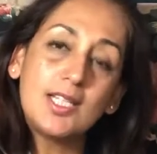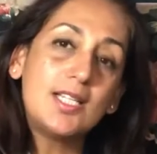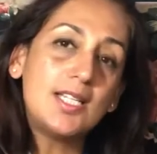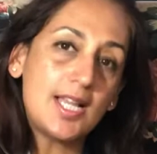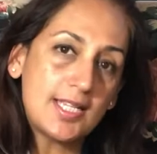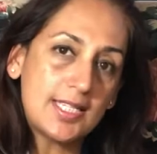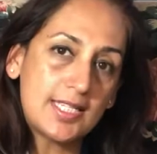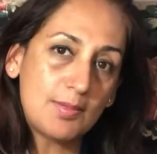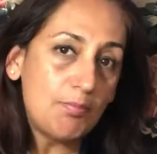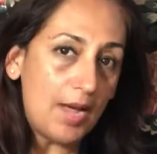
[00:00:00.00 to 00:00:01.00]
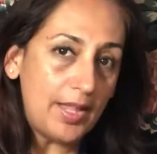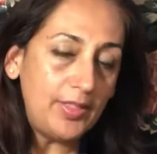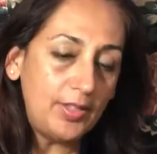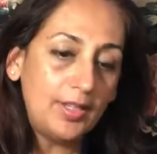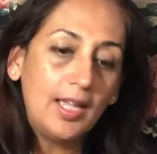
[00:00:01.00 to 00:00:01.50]
last
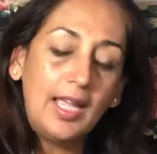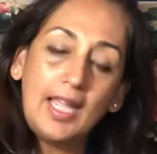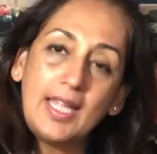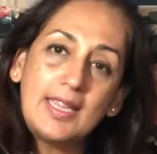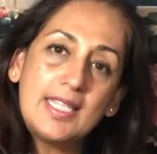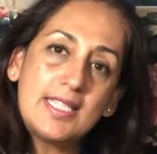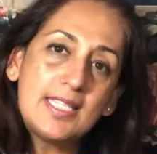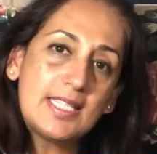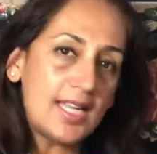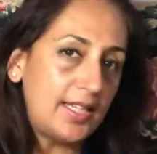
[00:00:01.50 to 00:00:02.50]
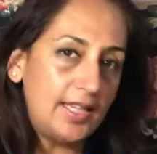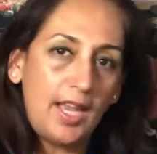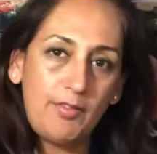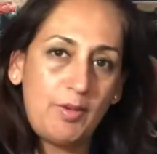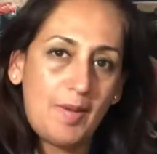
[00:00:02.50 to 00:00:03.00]
month, and this is done
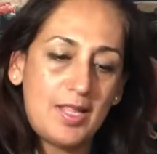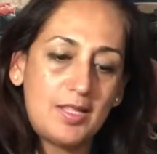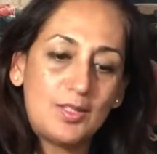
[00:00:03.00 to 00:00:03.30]
every month.